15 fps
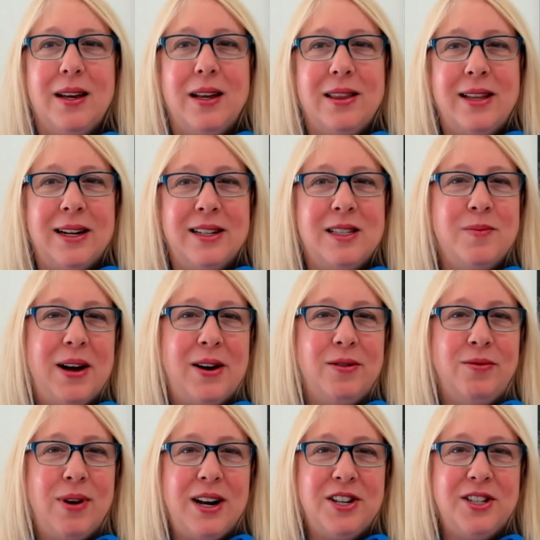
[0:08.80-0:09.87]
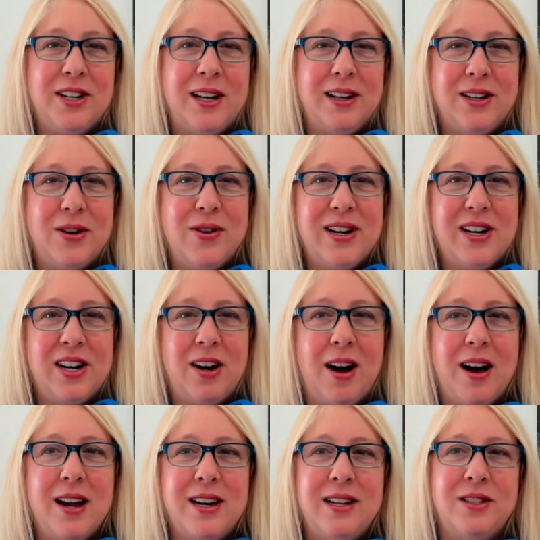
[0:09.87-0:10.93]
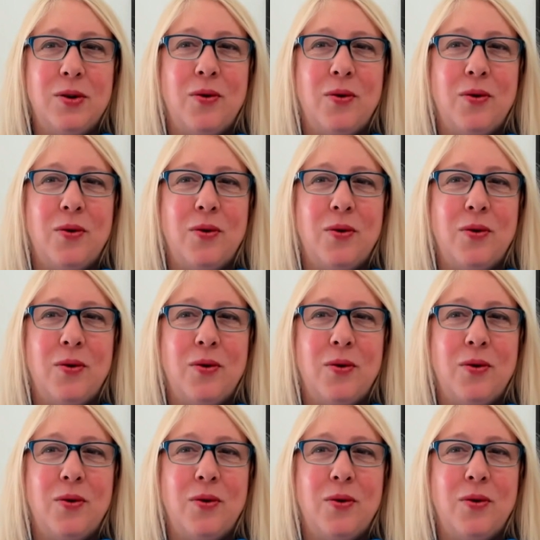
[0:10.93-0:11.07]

That's about Russia going to cut its